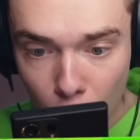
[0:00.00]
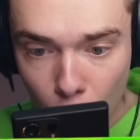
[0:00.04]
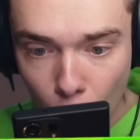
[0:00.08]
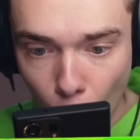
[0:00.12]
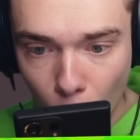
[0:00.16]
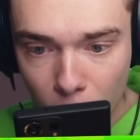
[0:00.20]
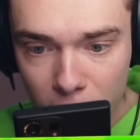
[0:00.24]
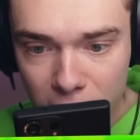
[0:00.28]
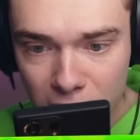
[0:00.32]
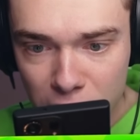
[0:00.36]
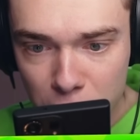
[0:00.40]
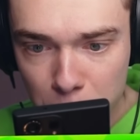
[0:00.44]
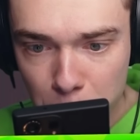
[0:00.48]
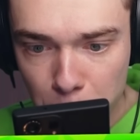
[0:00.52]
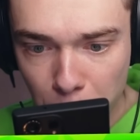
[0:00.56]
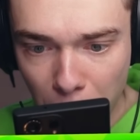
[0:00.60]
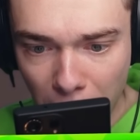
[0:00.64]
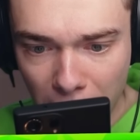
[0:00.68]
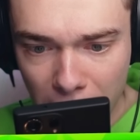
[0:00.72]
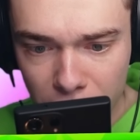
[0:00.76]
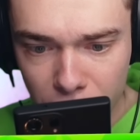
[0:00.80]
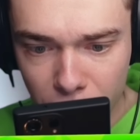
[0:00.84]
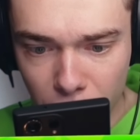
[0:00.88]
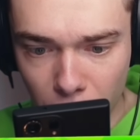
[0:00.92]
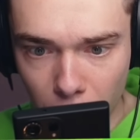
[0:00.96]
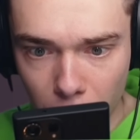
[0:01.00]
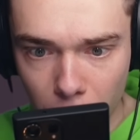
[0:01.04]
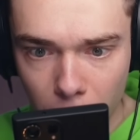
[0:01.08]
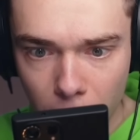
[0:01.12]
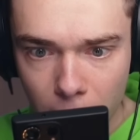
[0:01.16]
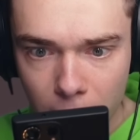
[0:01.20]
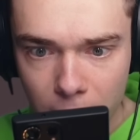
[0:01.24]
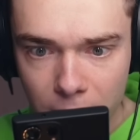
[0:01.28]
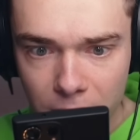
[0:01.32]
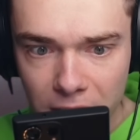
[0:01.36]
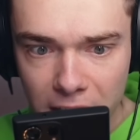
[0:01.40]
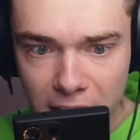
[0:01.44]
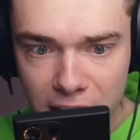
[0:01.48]
When this panther
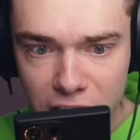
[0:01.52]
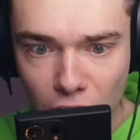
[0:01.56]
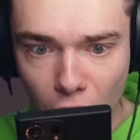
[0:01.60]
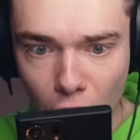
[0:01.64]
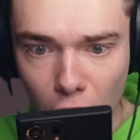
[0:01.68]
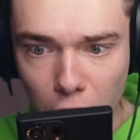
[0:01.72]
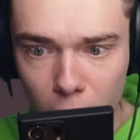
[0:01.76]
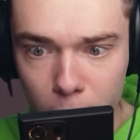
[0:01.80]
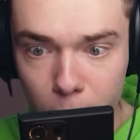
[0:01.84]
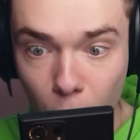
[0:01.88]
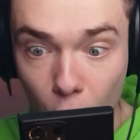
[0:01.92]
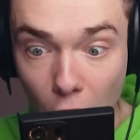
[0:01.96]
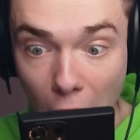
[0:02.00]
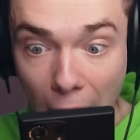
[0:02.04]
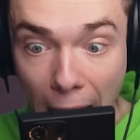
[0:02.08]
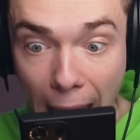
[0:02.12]
it's a lot more